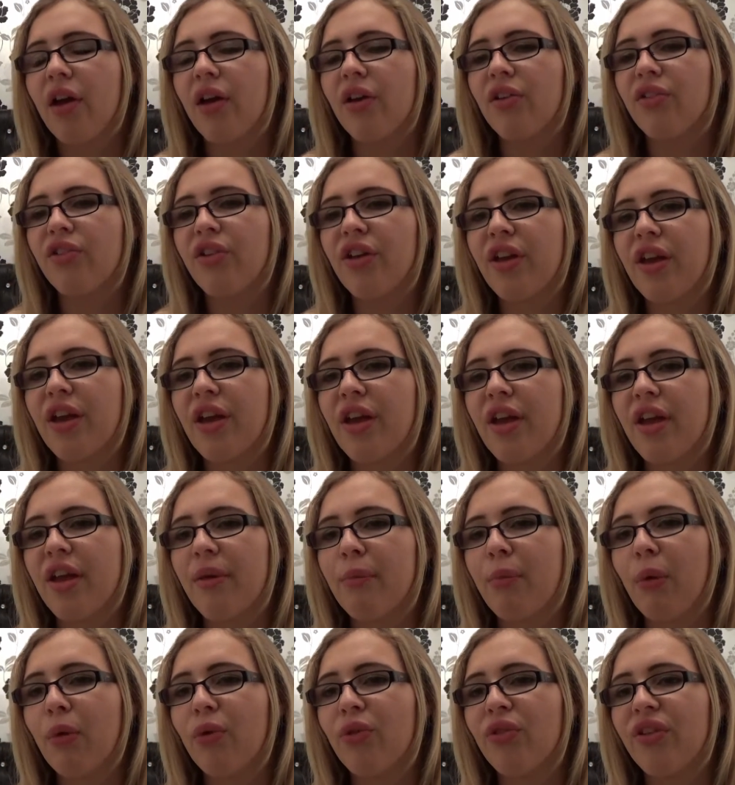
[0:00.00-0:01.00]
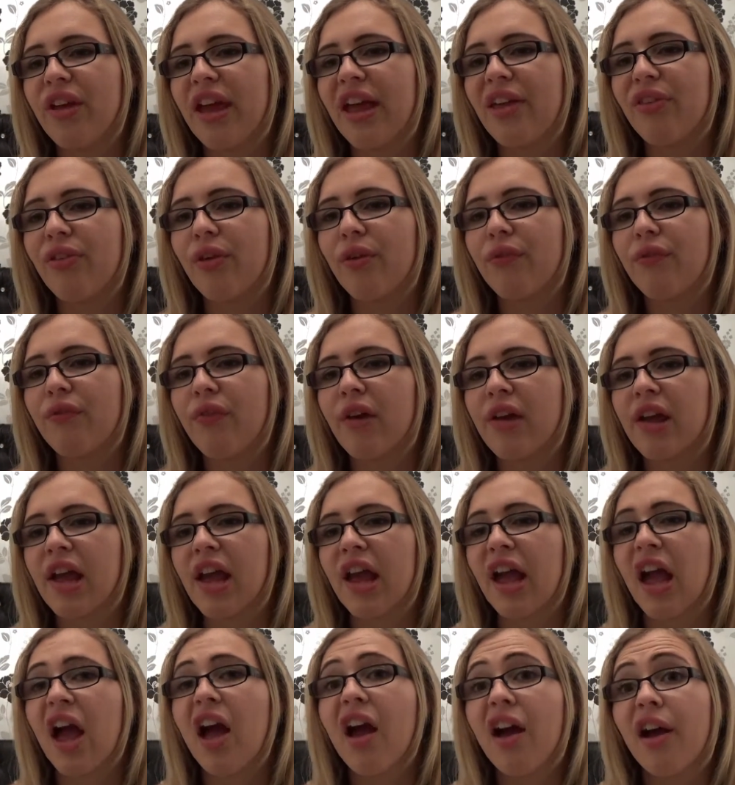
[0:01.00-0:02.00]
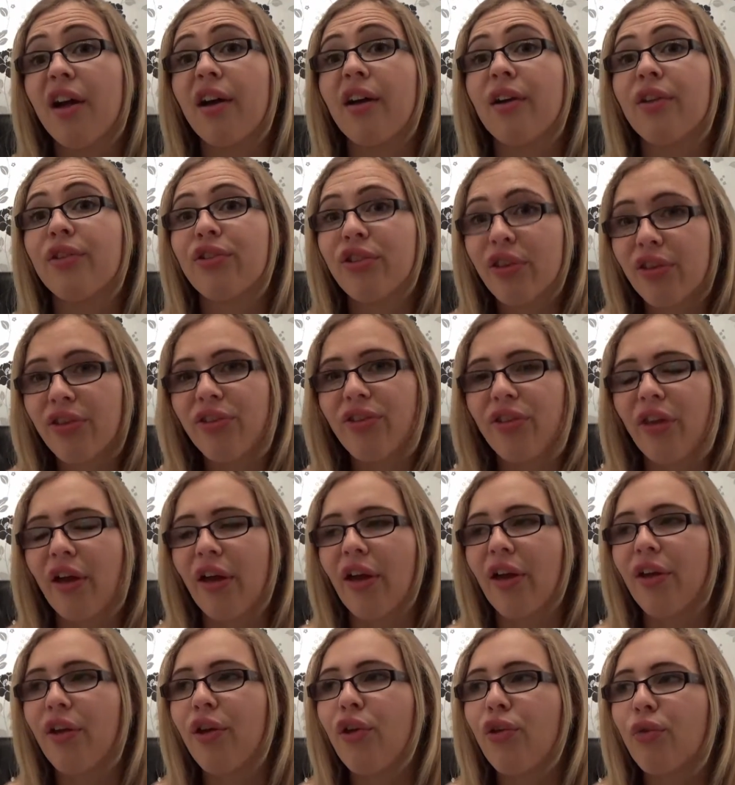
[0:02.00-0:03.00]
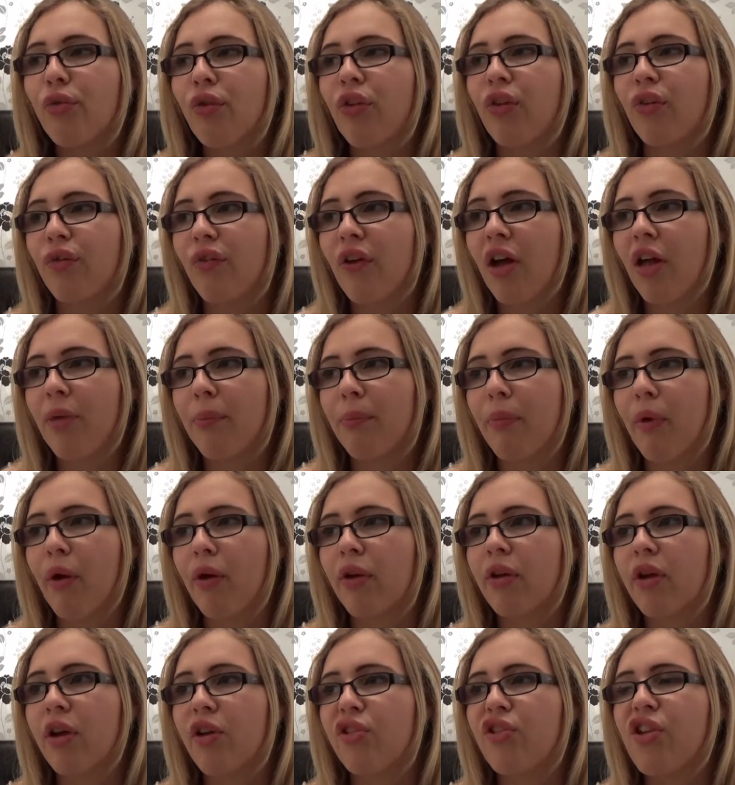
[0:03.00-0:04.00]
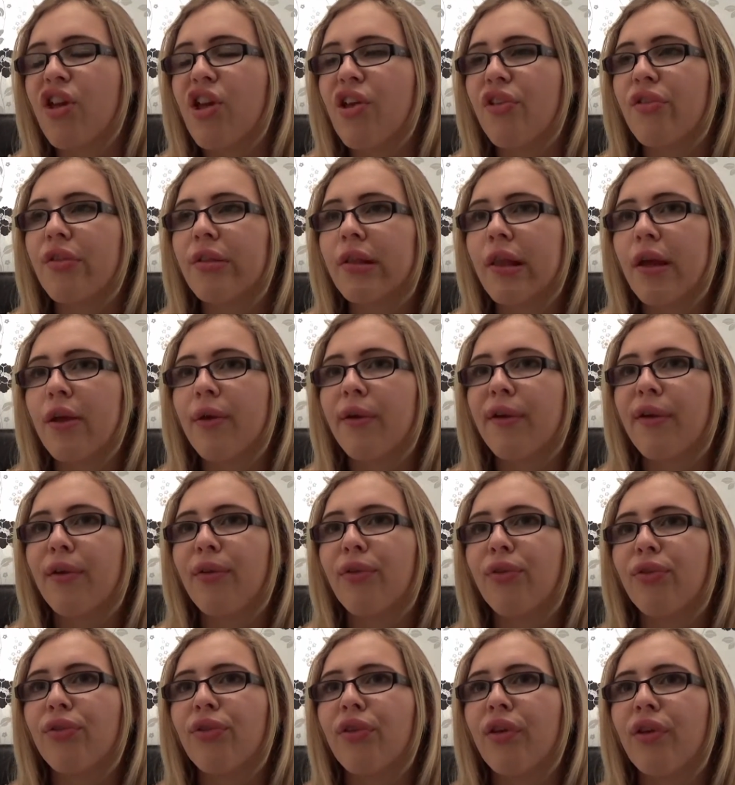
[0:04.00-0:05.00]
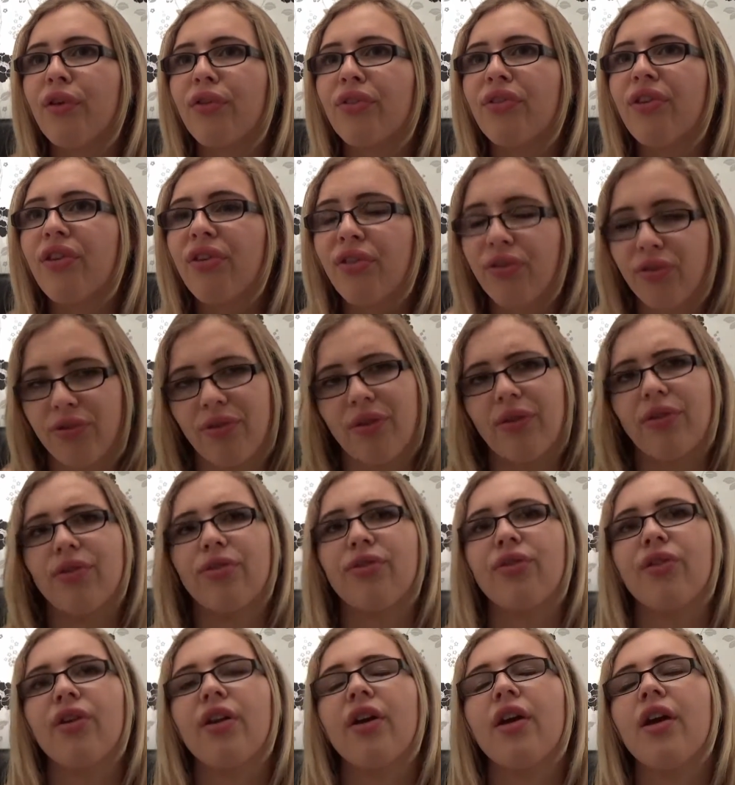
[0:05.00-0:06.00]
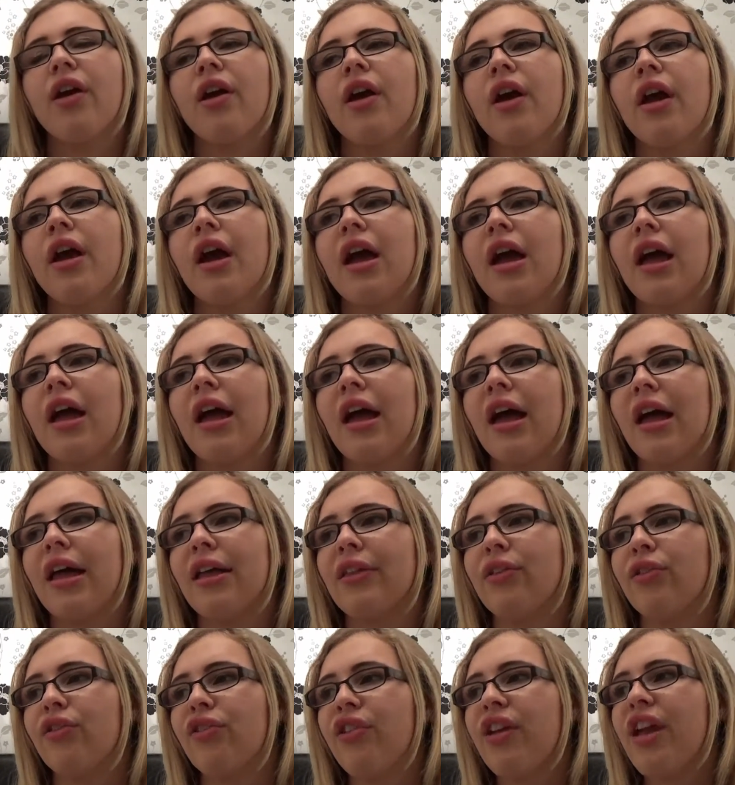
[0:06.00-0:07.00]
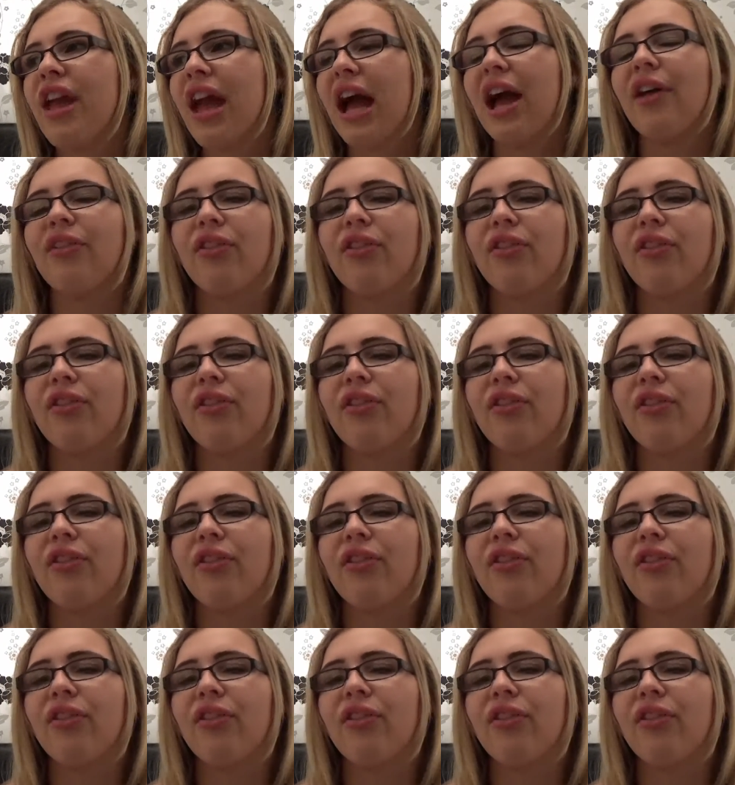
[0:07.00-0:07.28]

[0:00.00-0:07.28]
Bonte ends up phoning her sister, who's from the third book, because she's Logan's assistant, and she